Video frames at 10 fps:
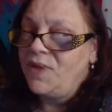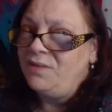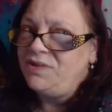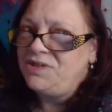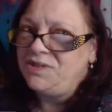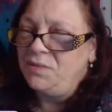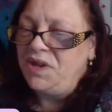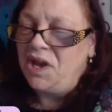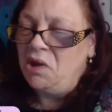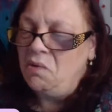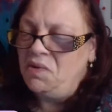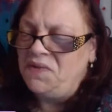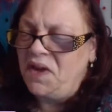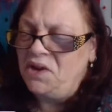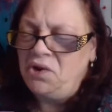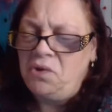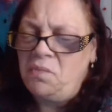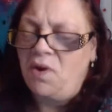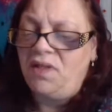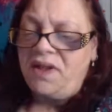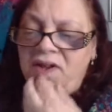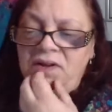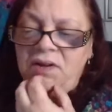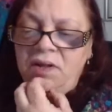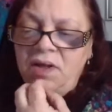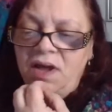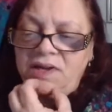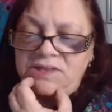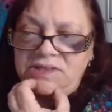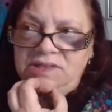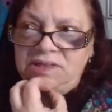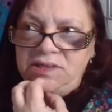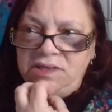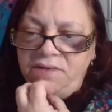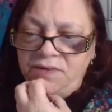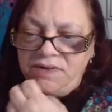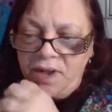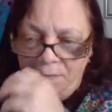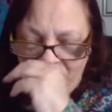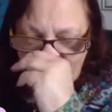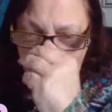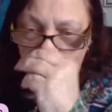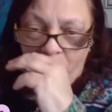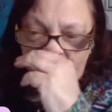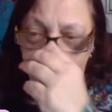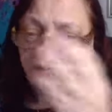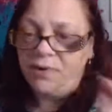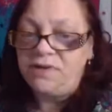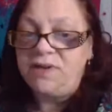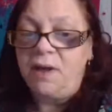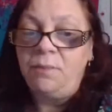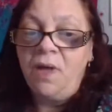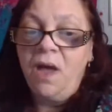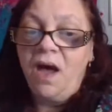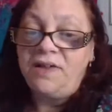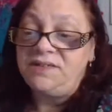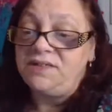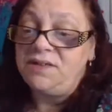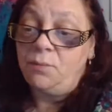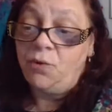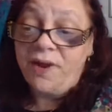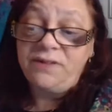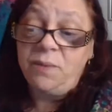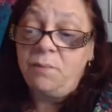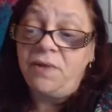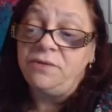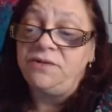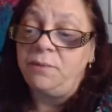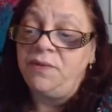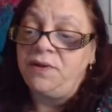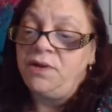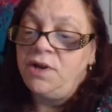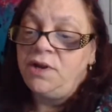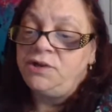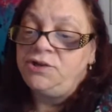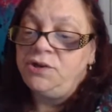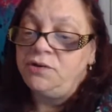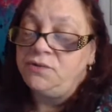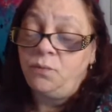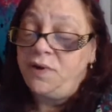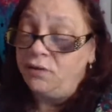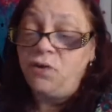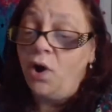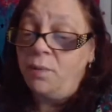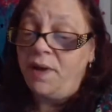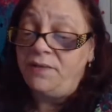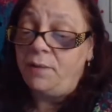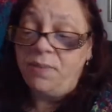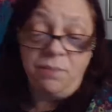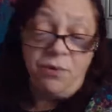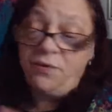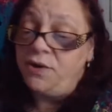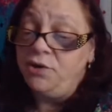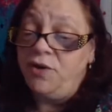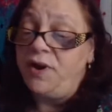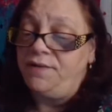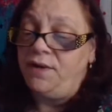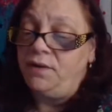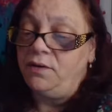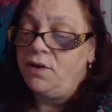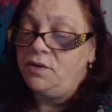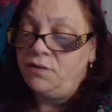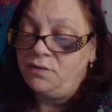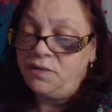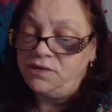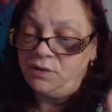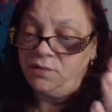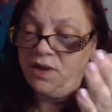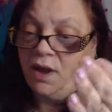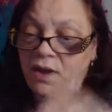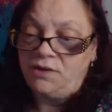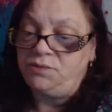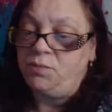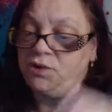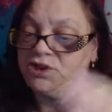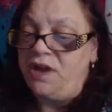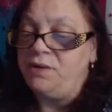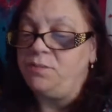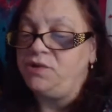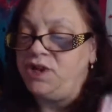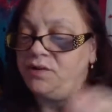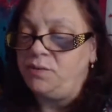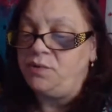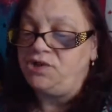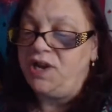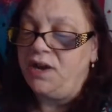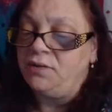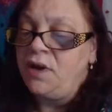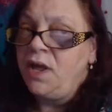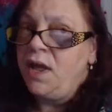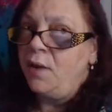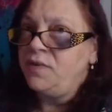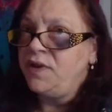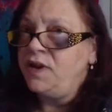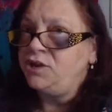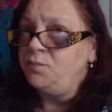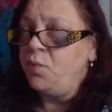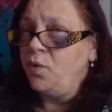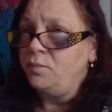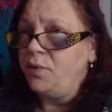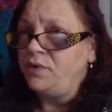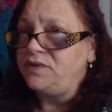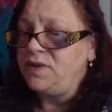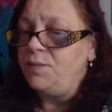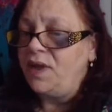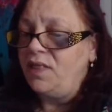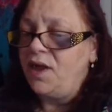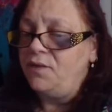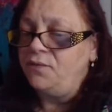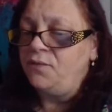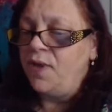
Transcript: It was just something I always kind of knew, Marlene. I just didn't, every time it was brought up or anytime I said something or asked my mother something, she goes, we don't talk about that. People think you're crazy. So it was always something I just pushed down and pushed down and pushed down. And with each important person in my life